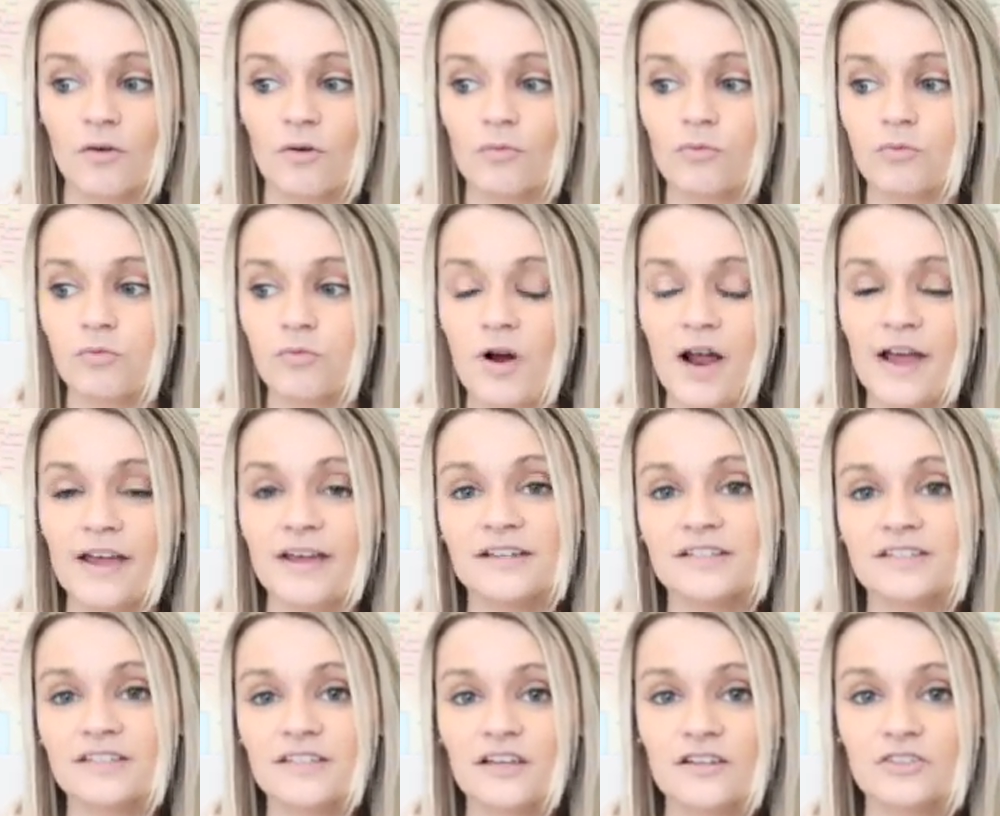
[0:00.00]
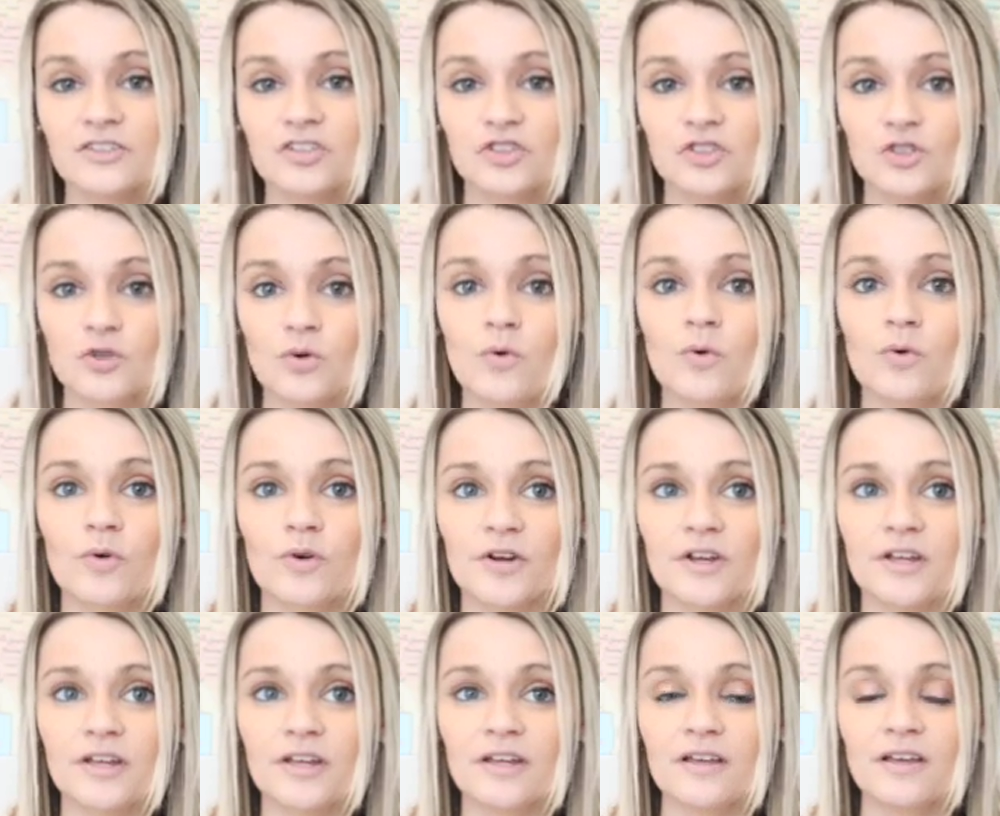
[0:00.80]
write a
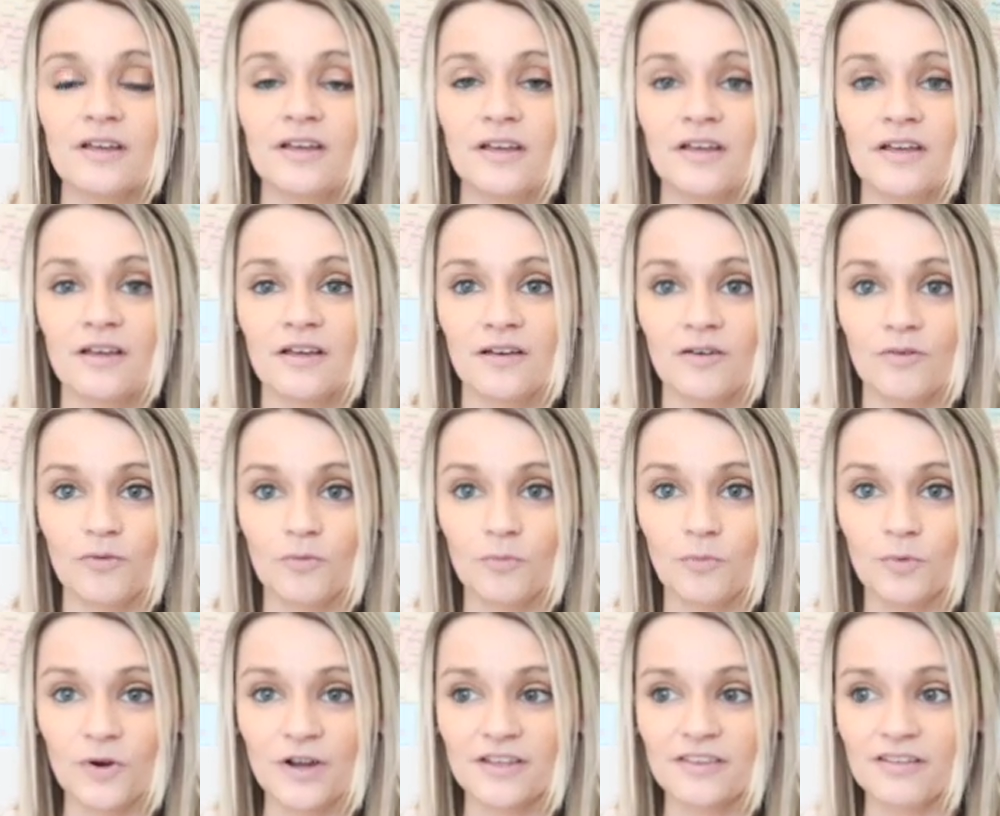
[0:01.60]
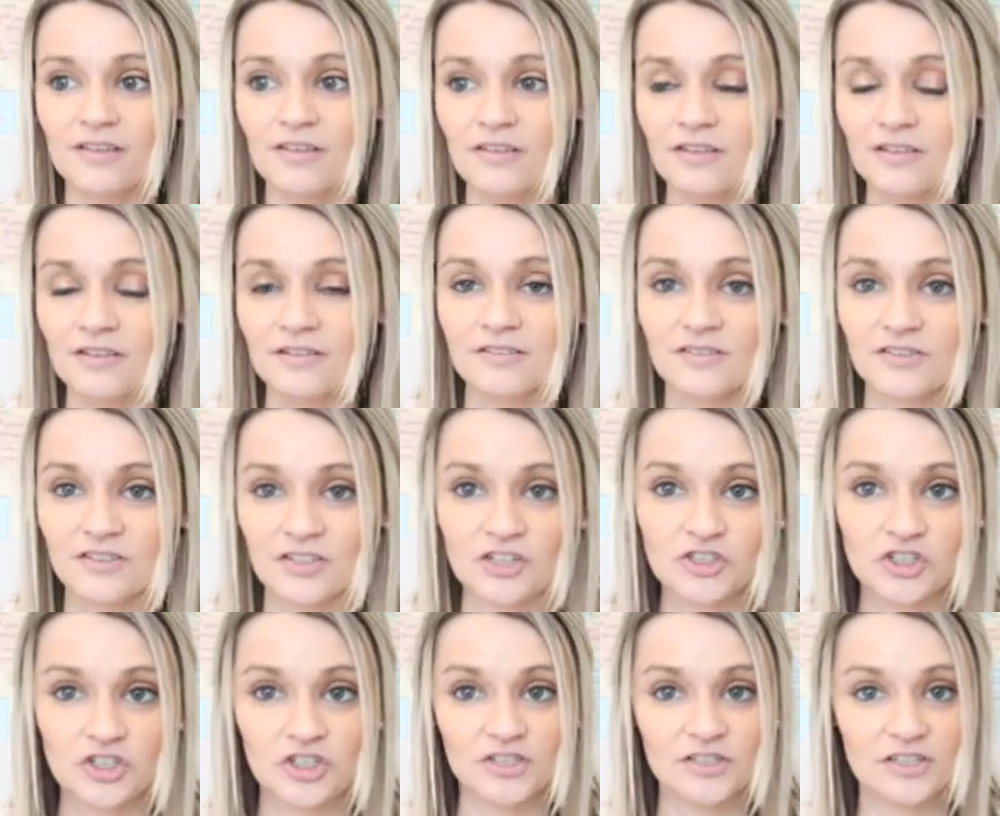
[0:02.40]
story with
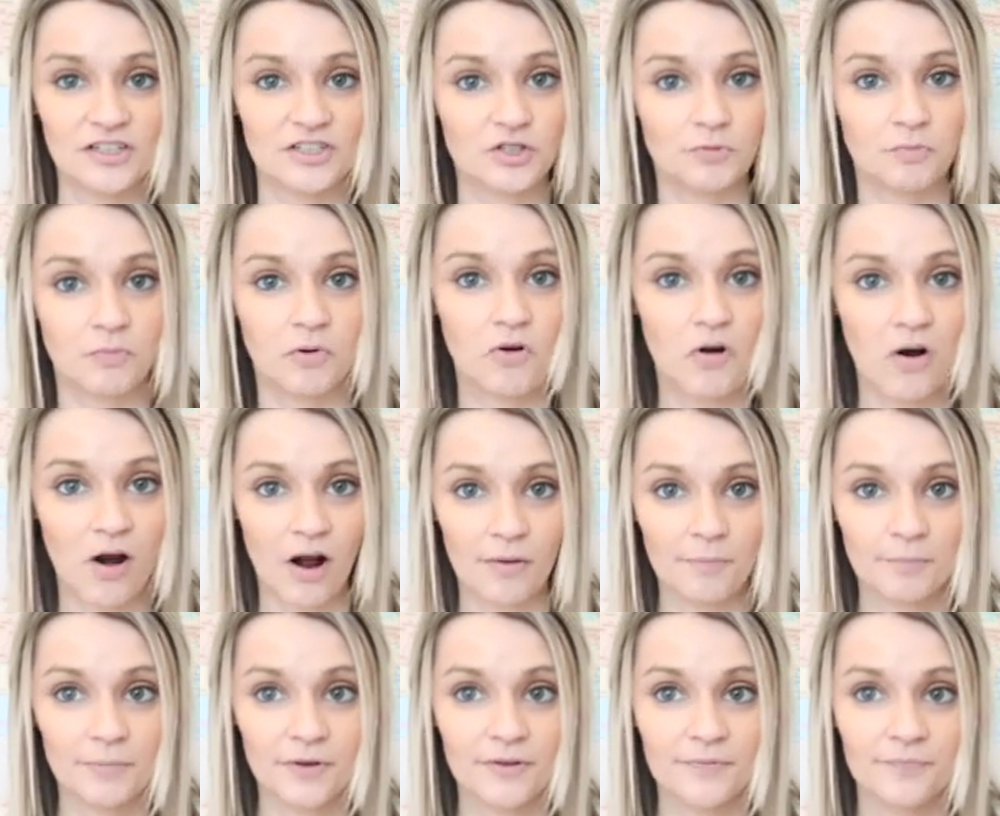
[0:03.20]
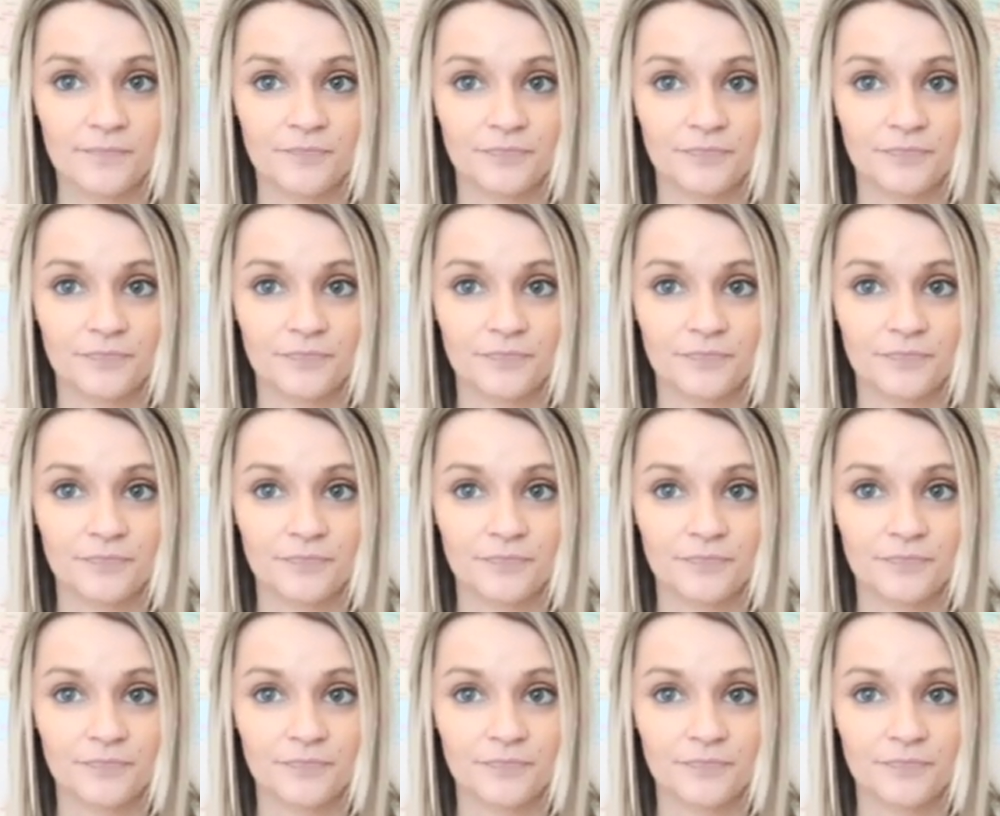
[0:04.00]
such and such prompt.